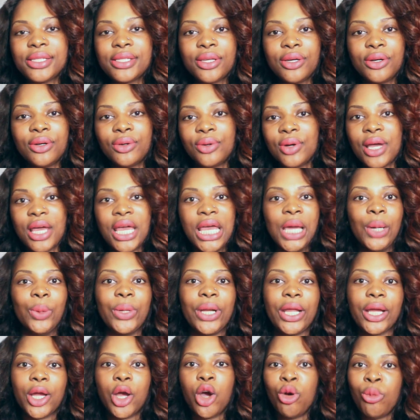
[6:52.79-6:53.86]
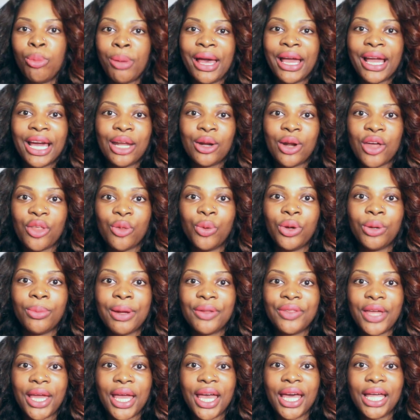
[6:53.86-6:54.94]
So when I go back, I don't have to worry
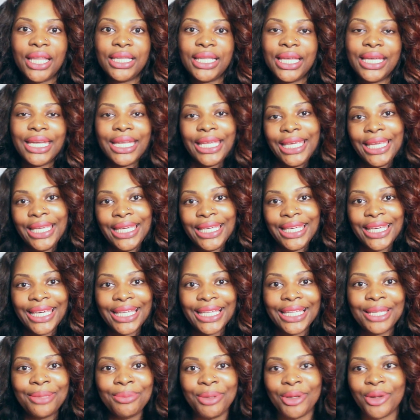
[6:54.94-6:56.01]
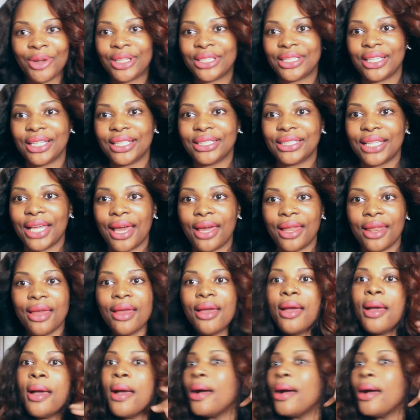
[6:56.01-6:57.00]
about that Atlanta heat killing me or anything like that.